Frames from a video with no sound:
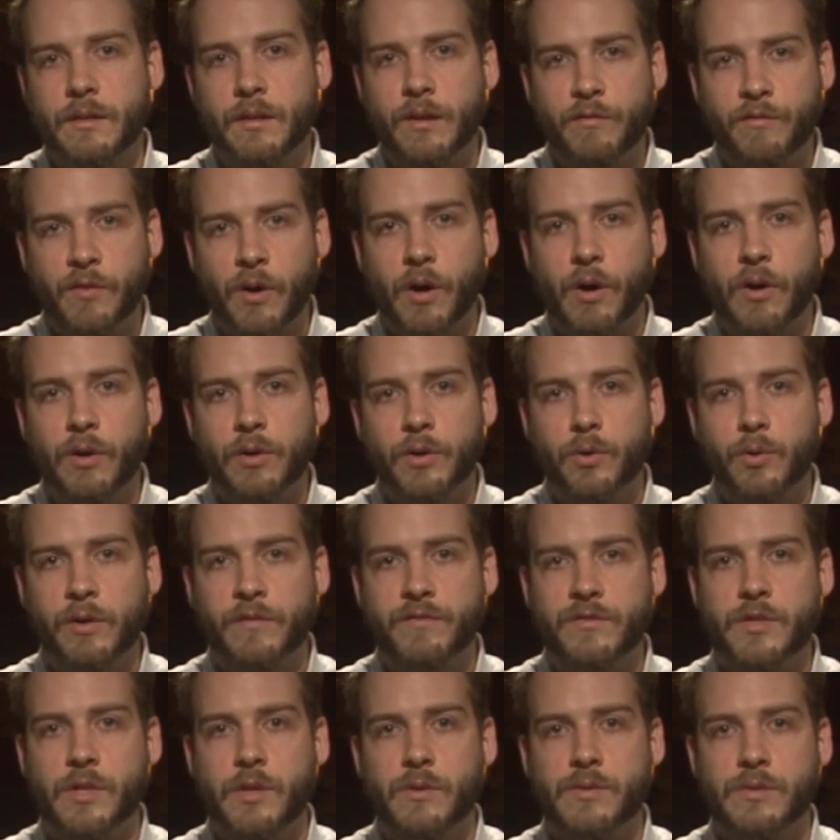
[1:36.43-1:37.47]
of all who have
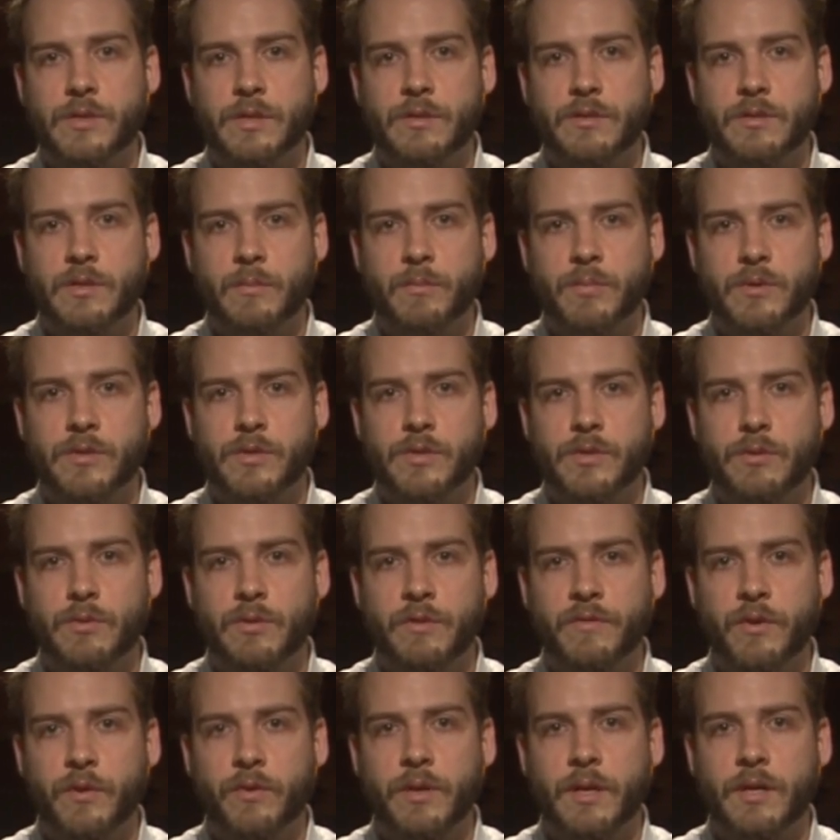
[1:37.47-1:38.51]
chosen to pursue the
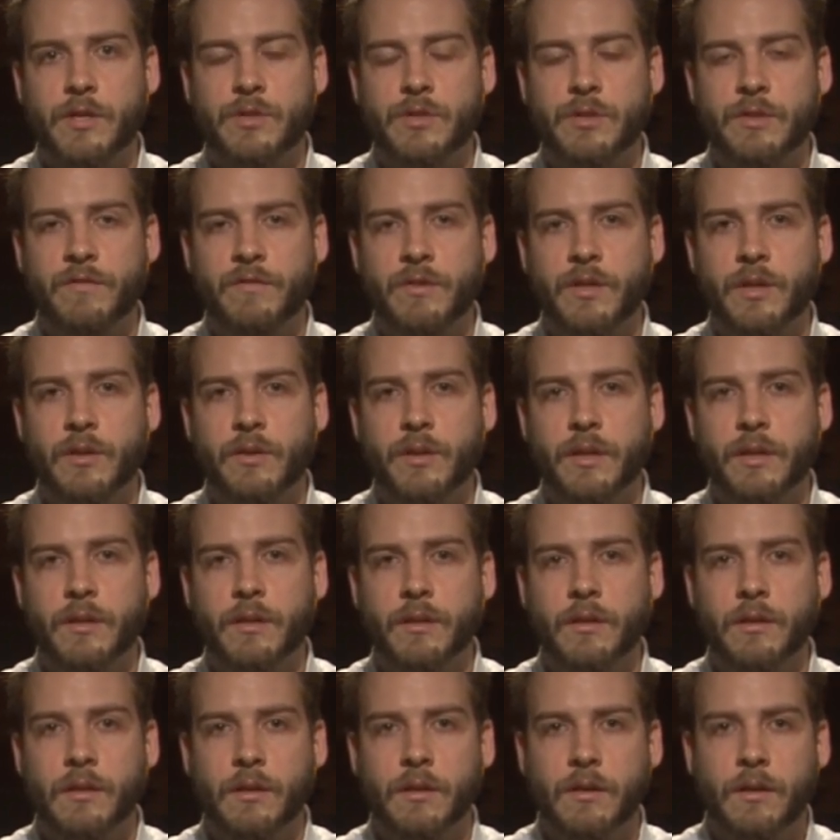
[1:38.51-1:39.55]
vocation of healing.
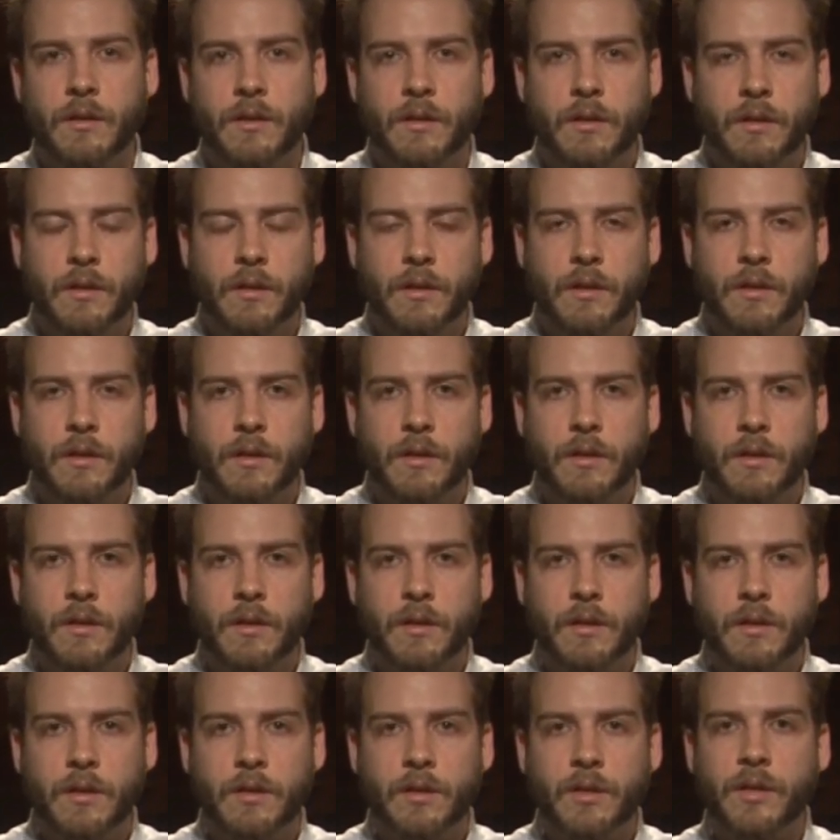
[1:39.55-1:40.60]

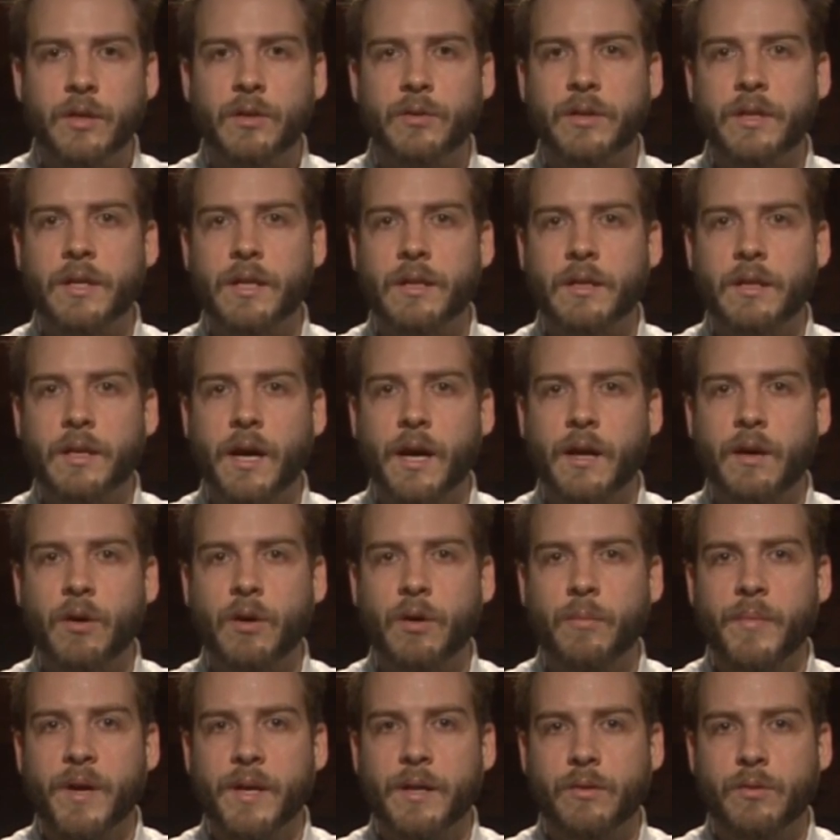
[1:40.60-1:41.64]
Clearly, not
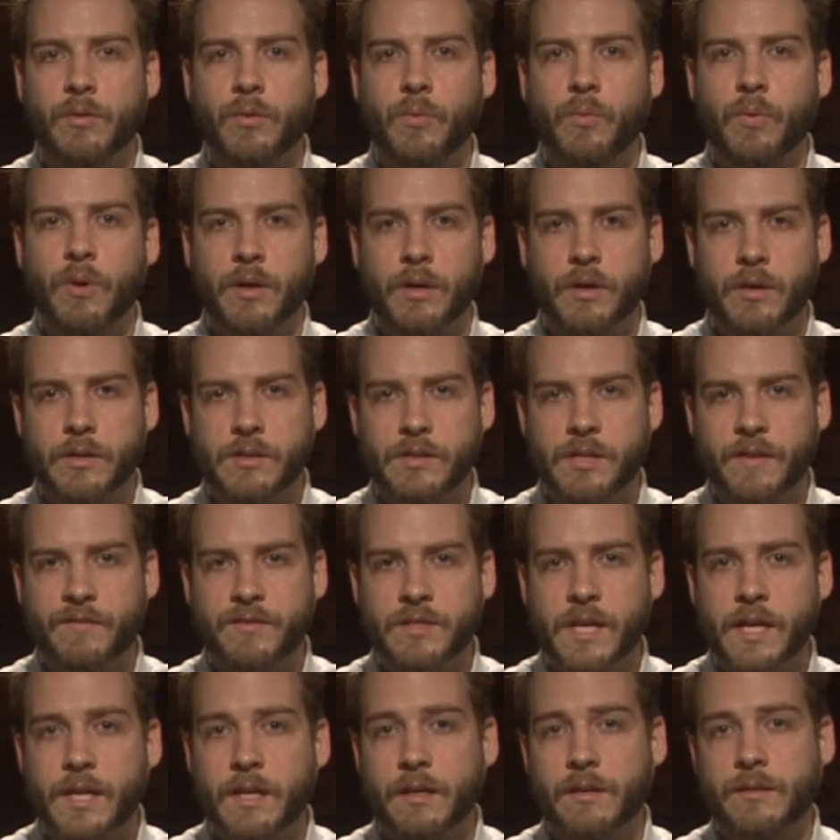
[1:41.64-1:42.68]
all medical workers have
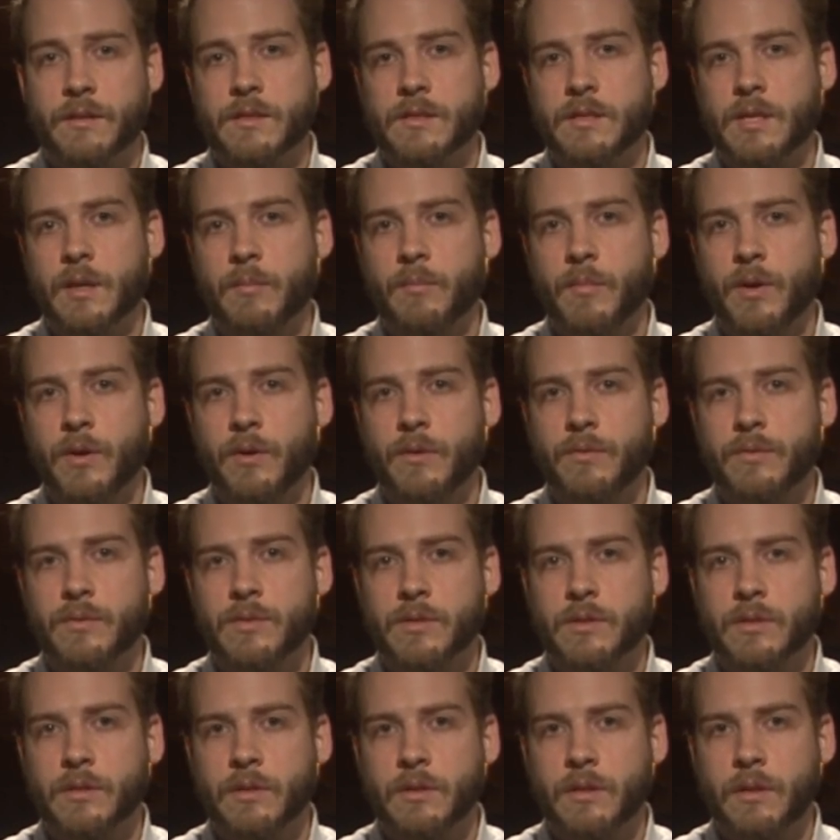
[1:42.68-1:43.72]
taken the same
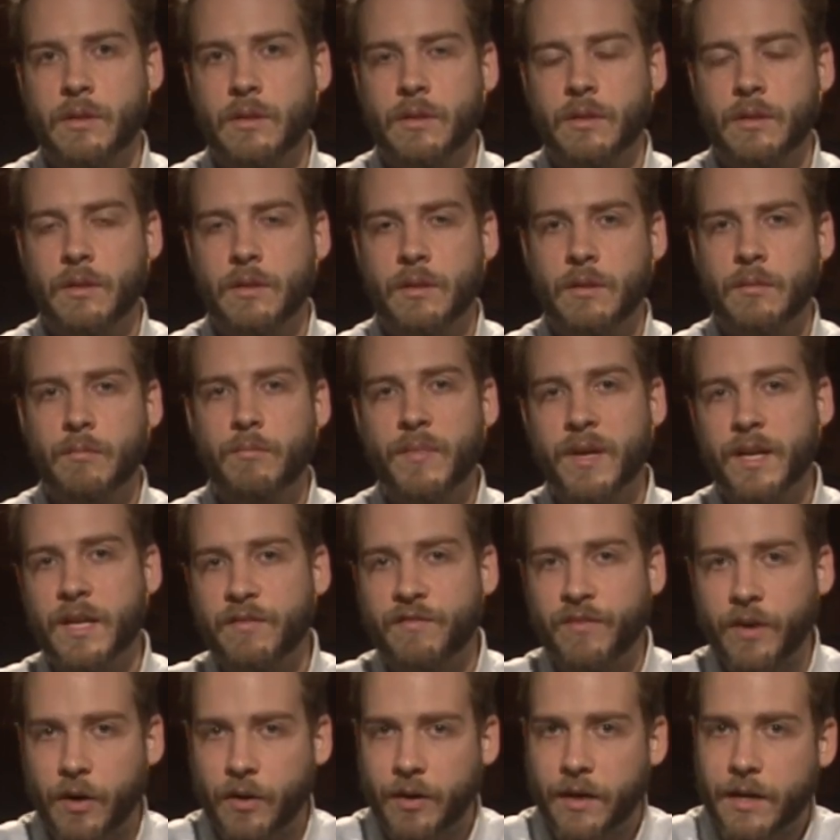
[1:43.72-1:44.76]
oaths. Many
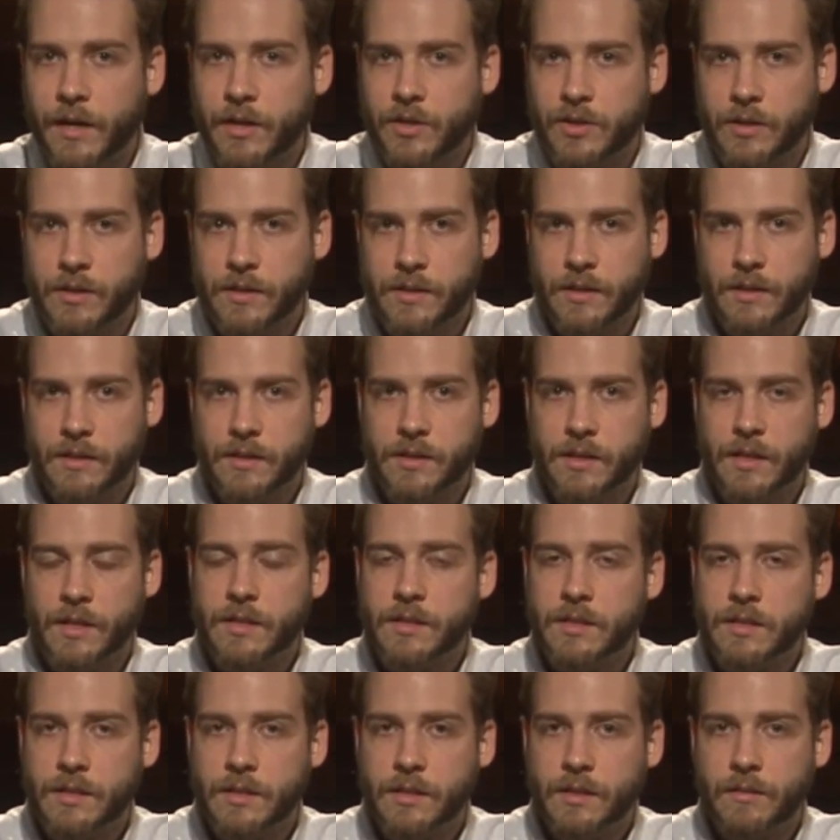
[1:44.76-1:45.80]
variations
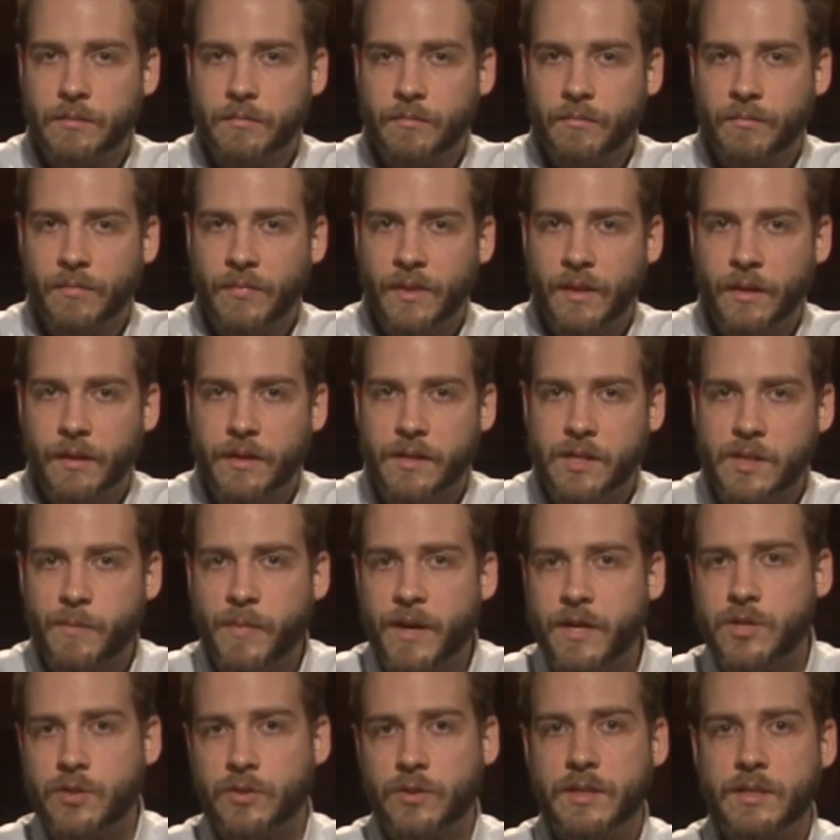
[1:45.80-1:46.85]
exist,
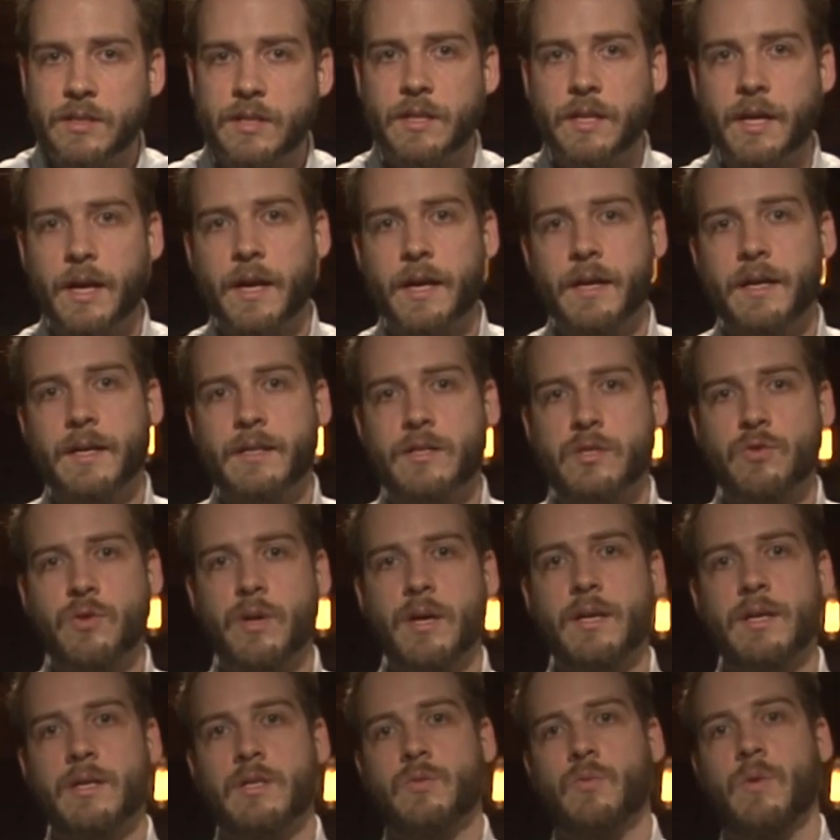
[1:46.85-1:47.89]
especially today as
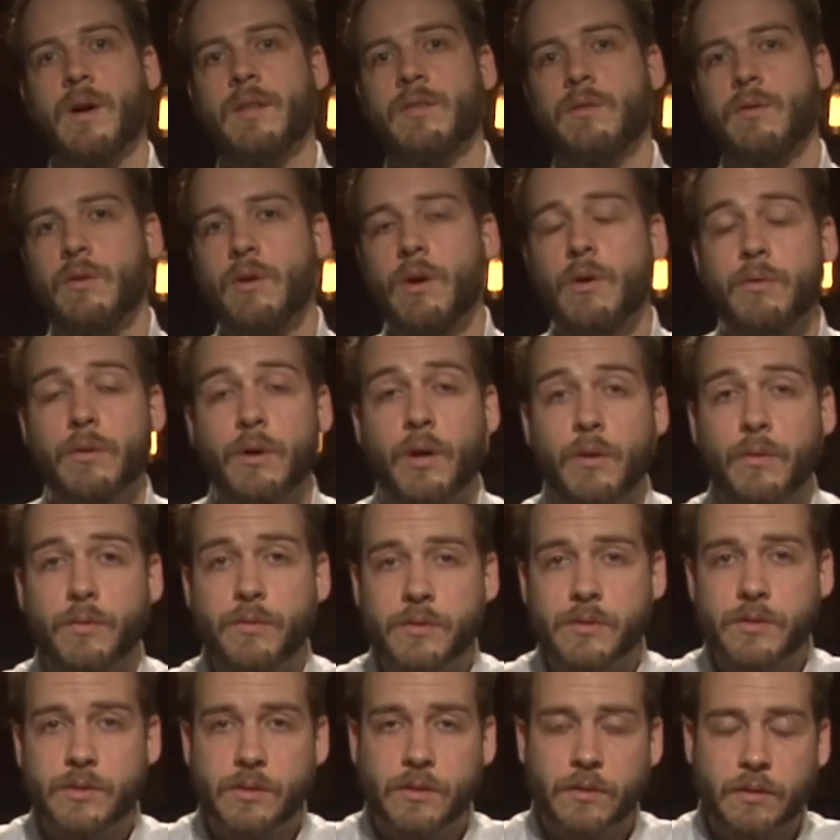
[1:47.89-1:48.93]
trainees write their own
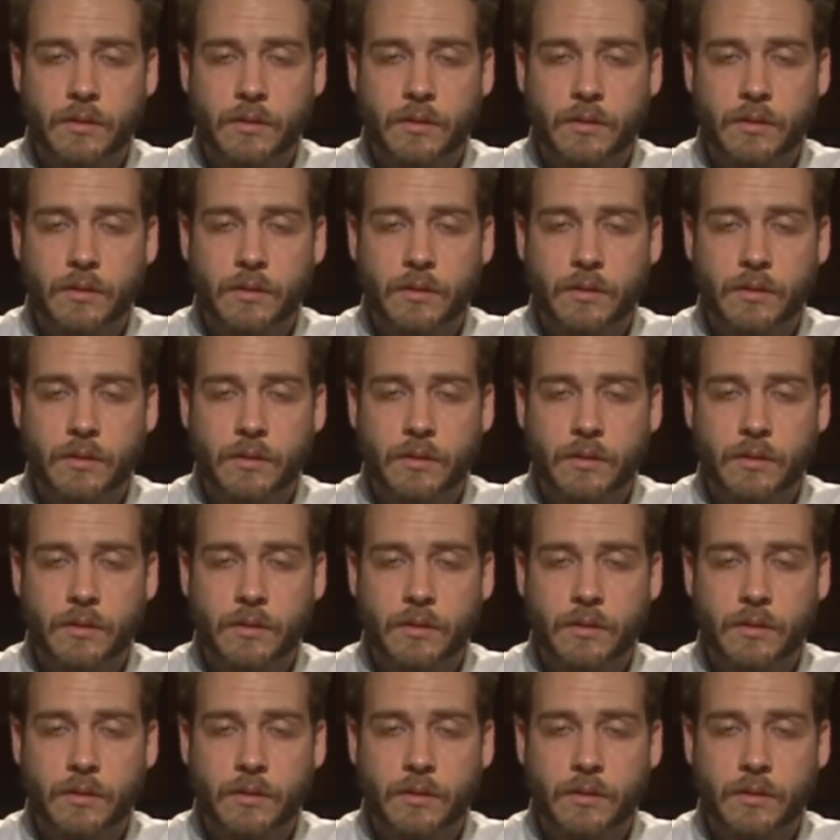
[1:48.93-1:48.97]
oaths.